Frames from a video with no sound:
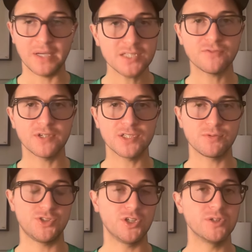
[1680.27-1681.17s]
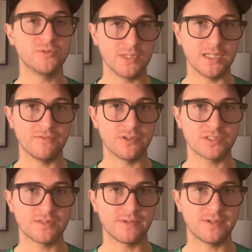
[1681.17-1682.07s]
friends with Jung-Hoo Lee,
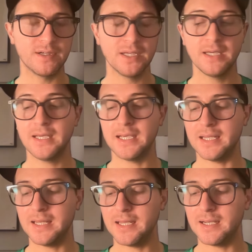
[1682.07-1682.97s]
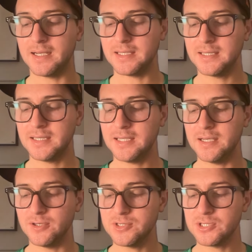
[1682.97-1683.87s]
first of all. And then I think he
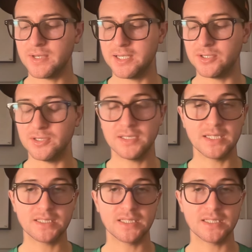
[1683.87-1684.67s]
also had good things to